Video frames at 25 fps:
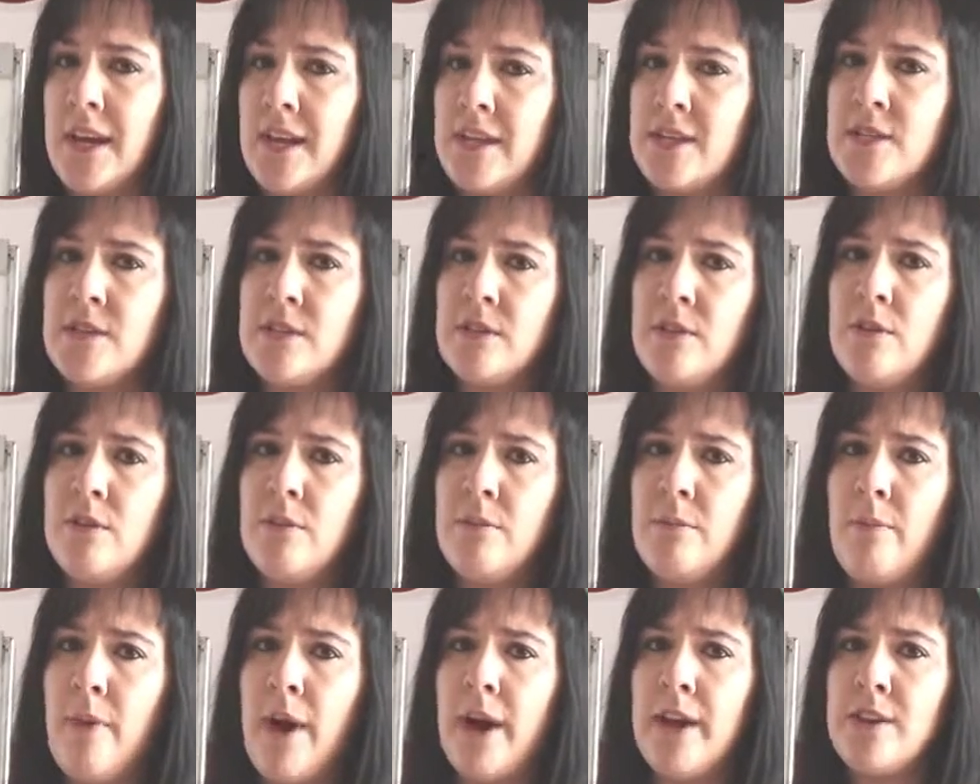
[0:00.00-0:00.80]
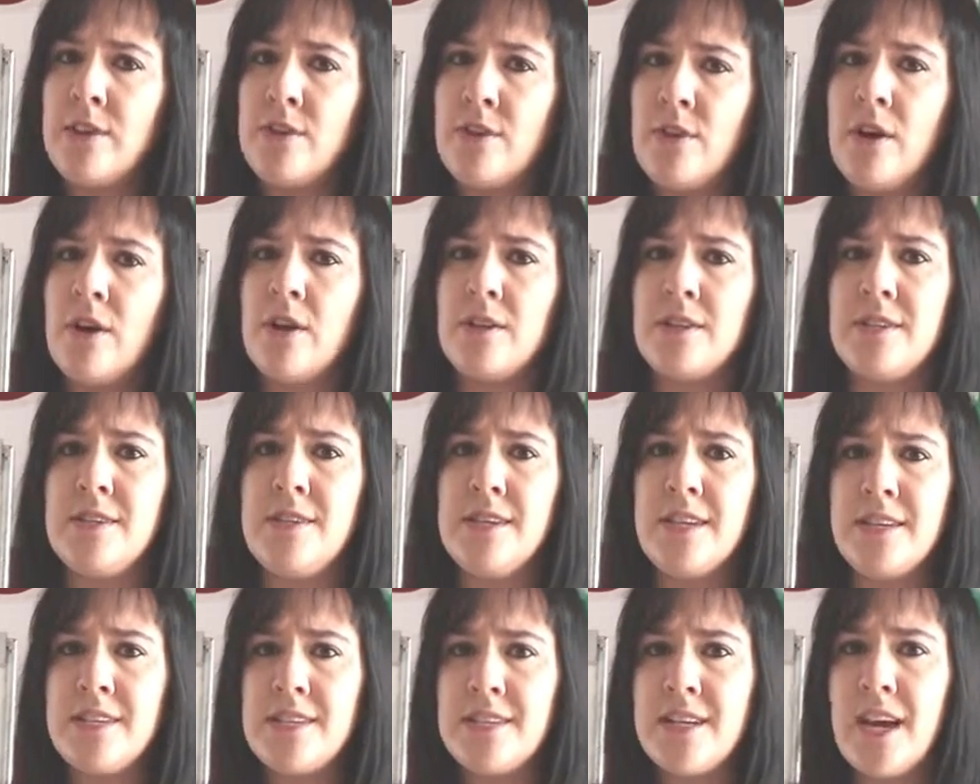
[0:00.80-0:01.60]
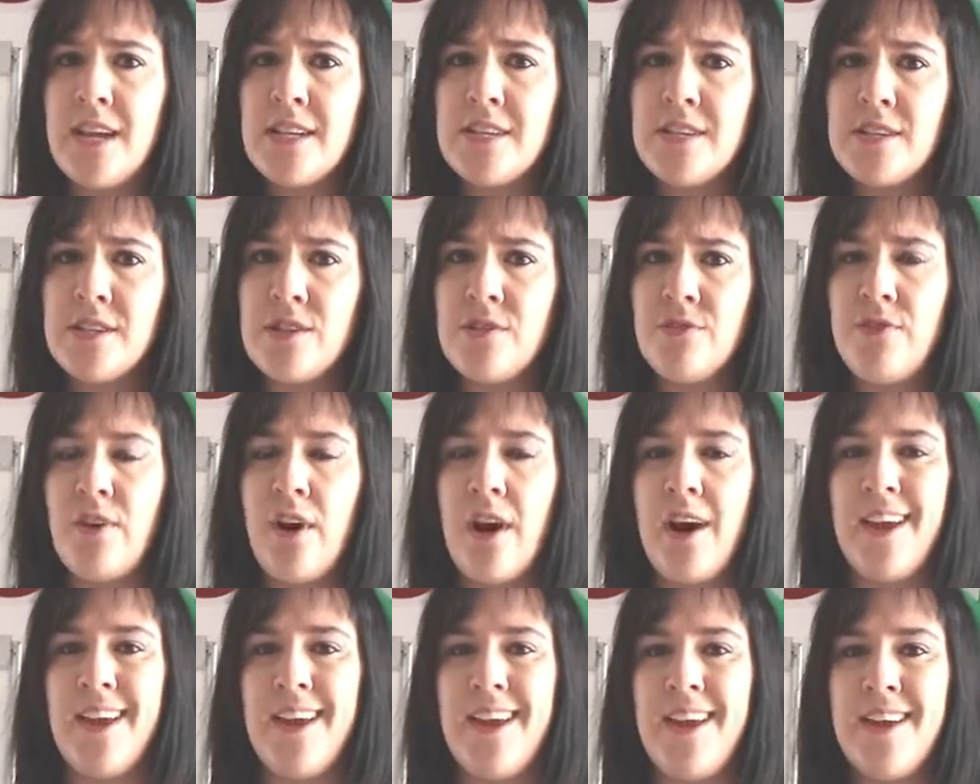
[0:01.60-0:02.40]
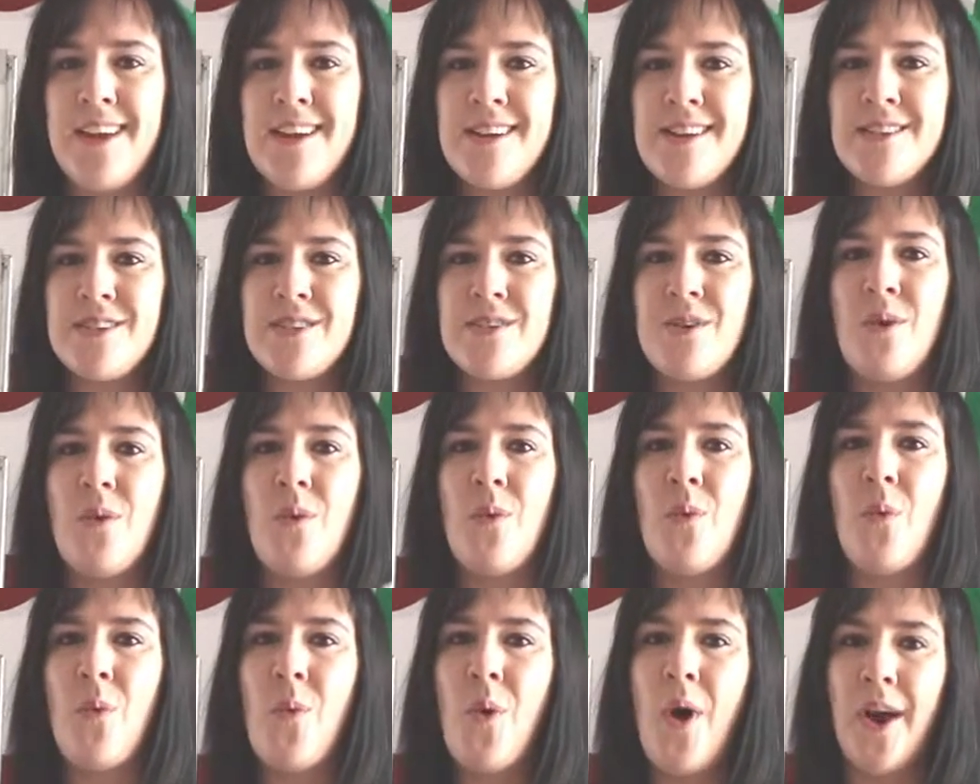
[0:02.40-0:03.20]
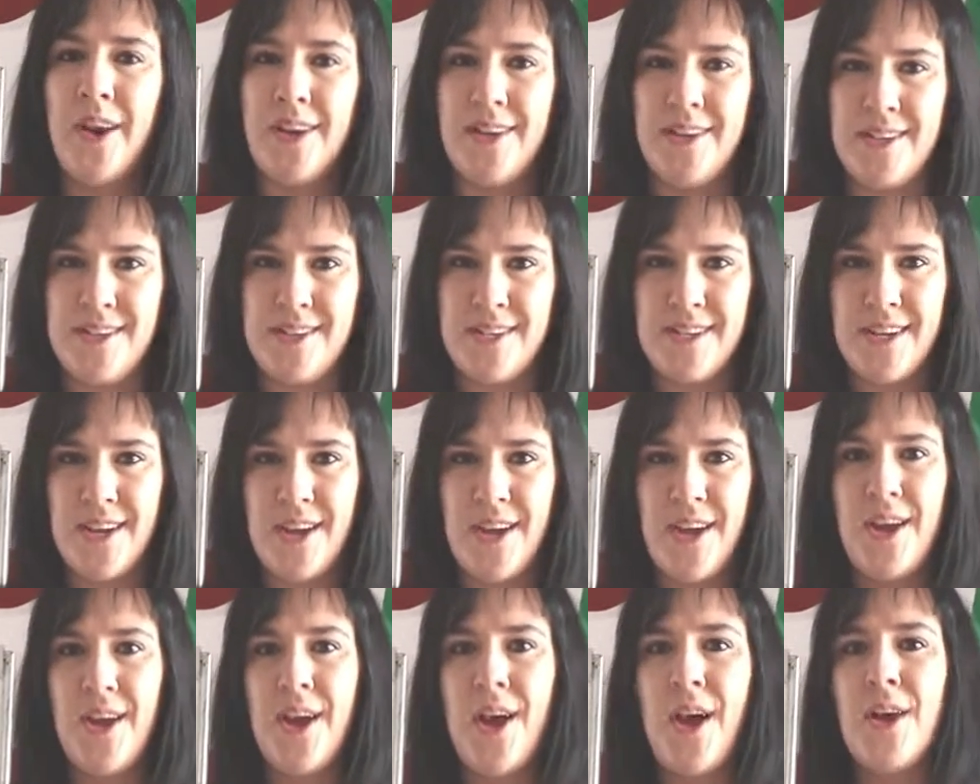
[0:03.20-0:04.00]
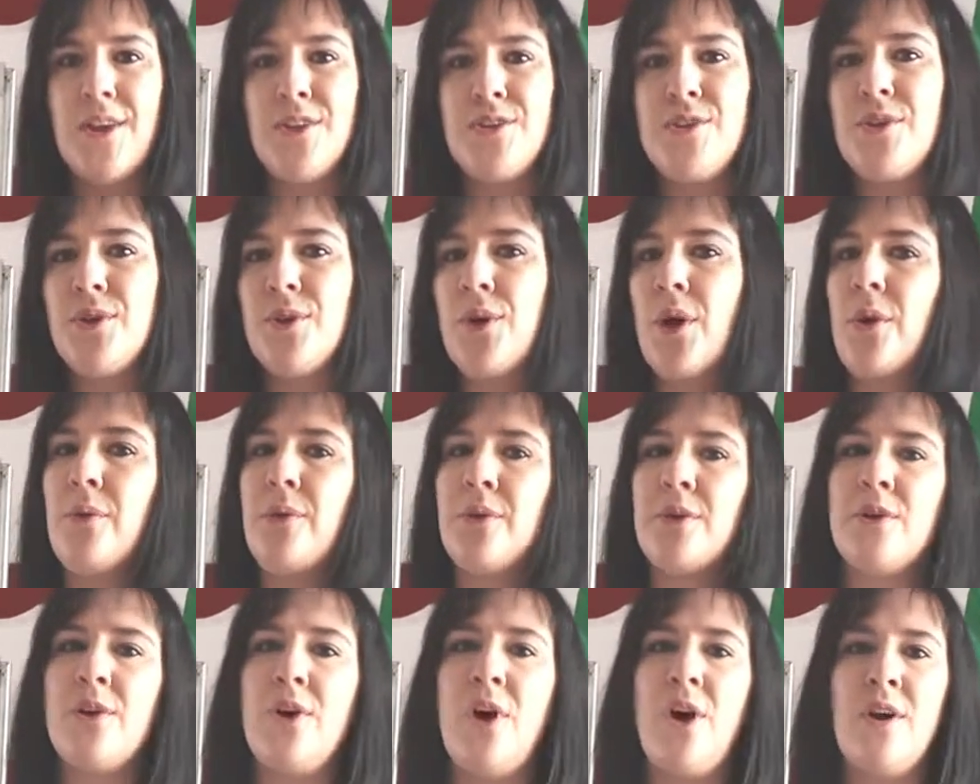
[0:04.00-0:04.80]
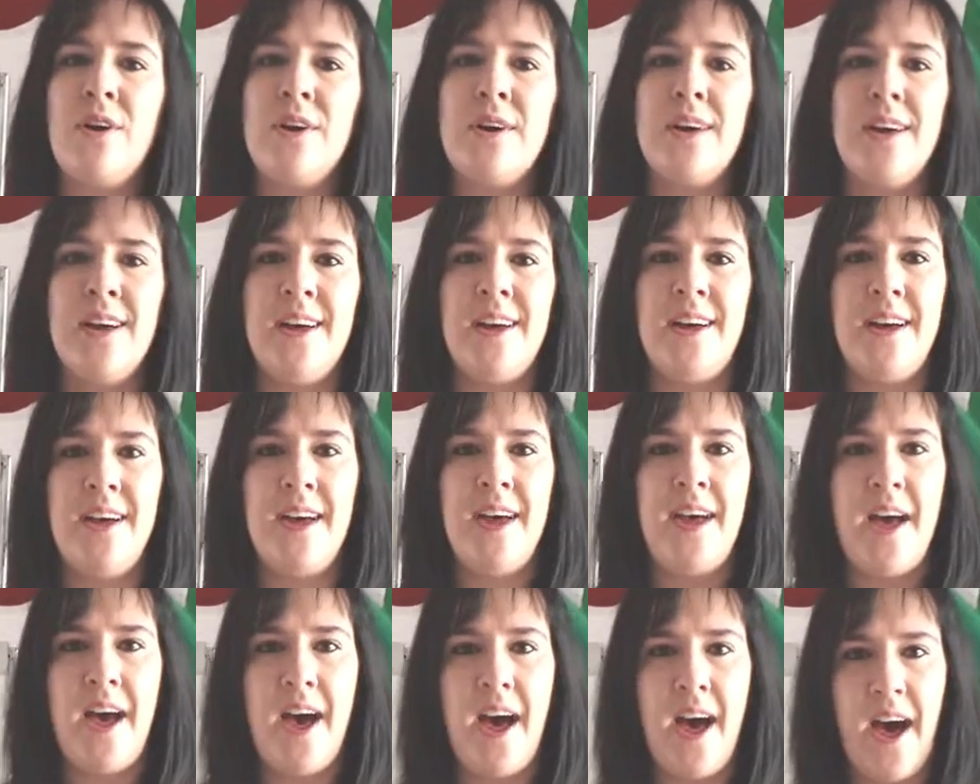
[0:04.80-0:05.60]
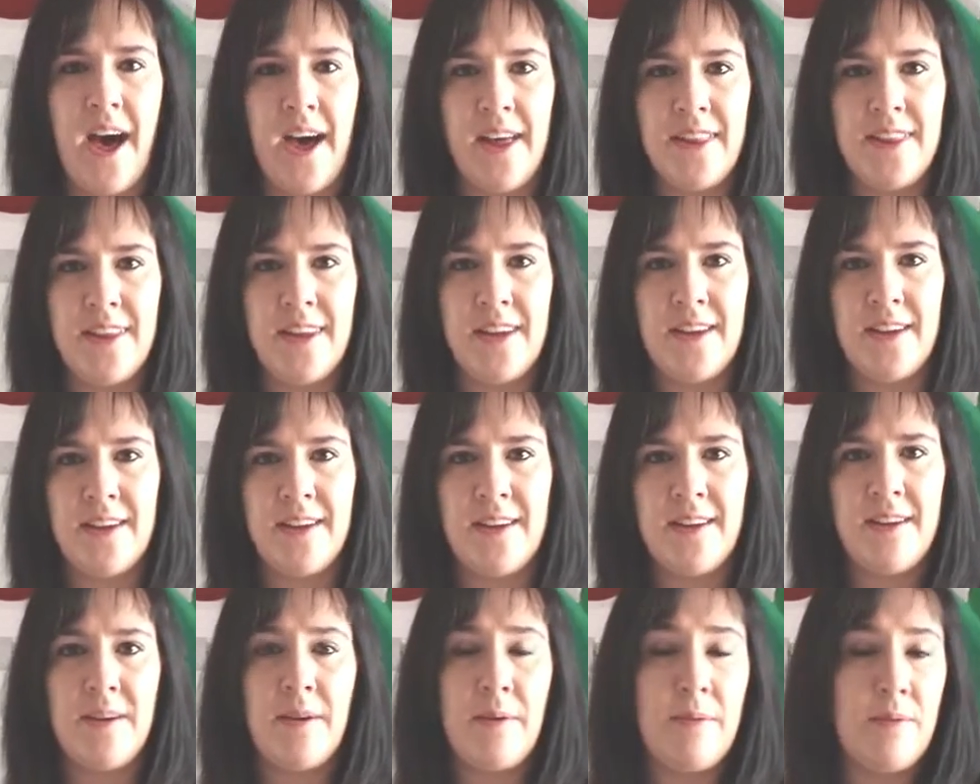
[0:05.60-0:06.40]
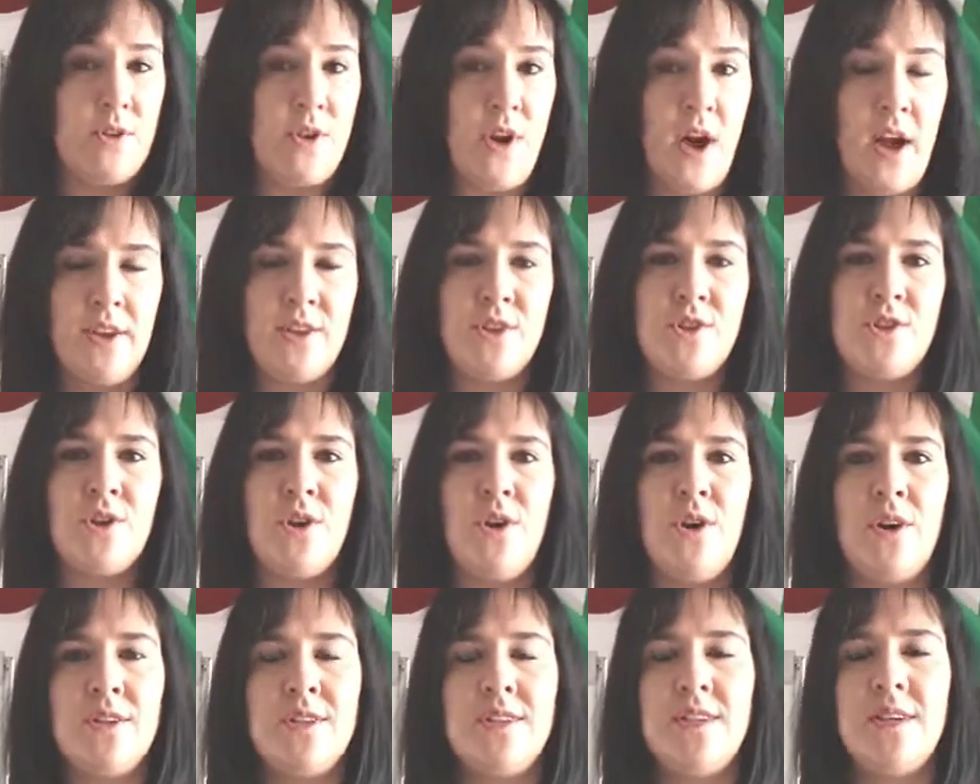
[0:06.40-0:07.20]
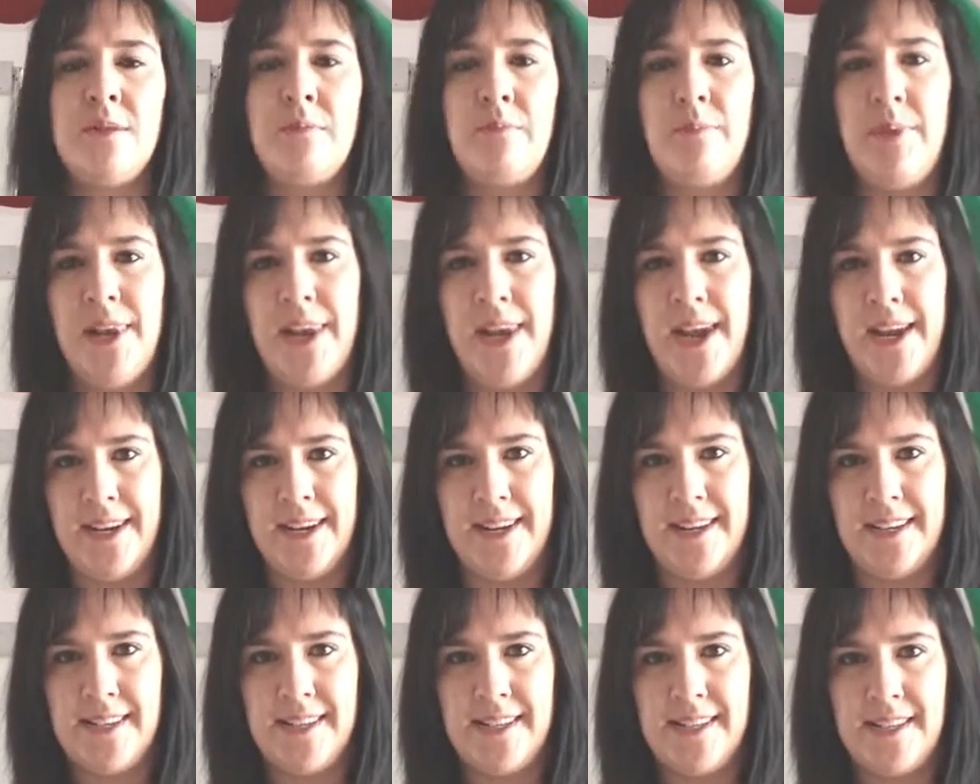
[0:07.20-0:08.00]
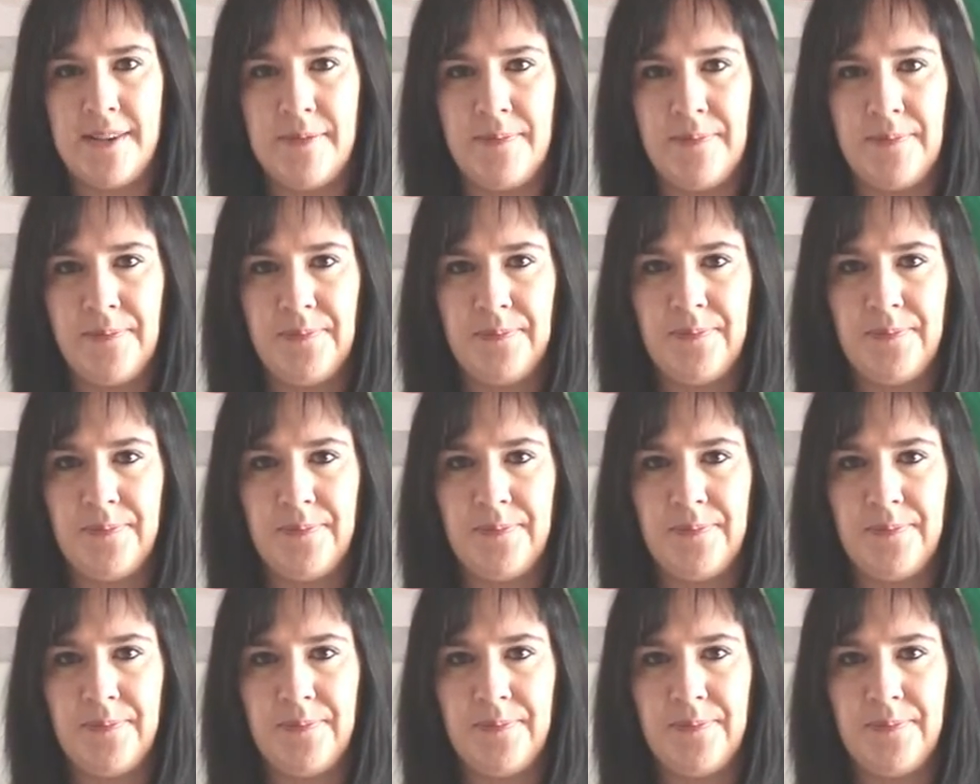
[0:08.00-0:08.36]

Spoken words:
It still might not satisfy his want to go and conquer other uncharted planets.